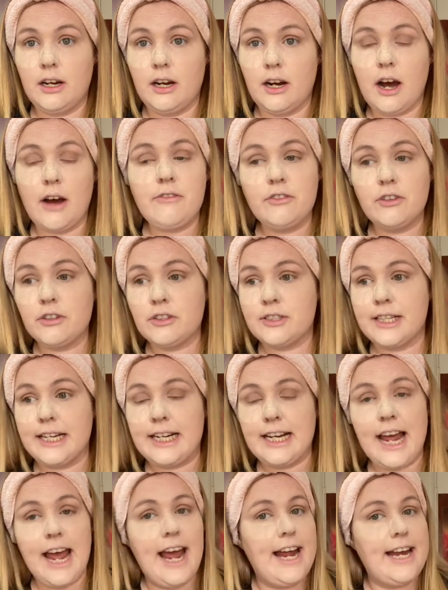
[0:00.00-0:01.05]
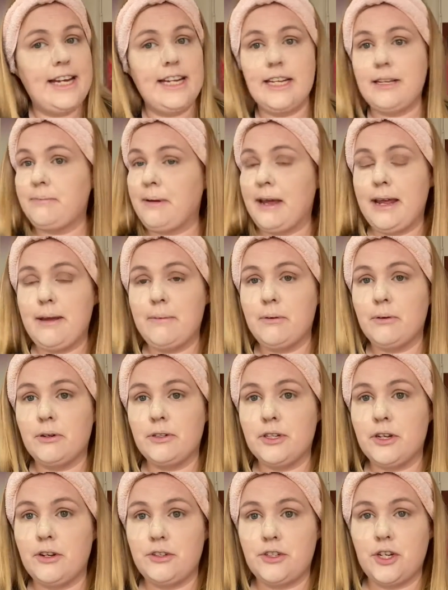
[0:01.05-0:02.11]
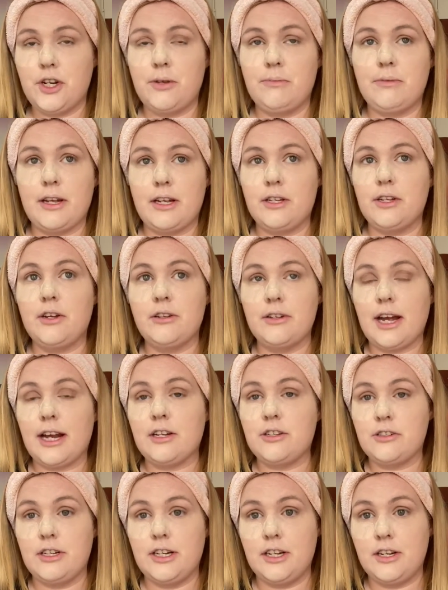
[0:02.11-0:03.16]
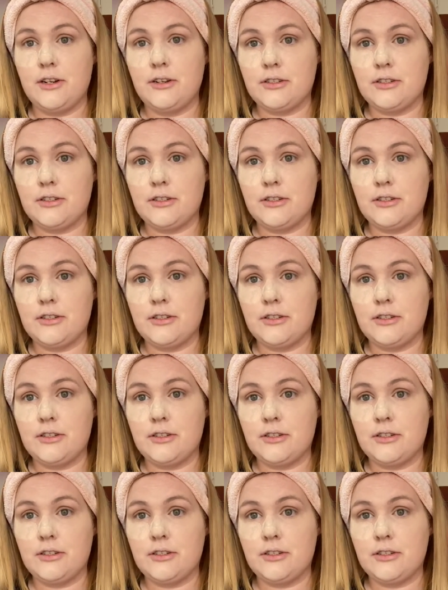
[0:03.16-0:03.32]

I've not seen any people on YouTube that actually use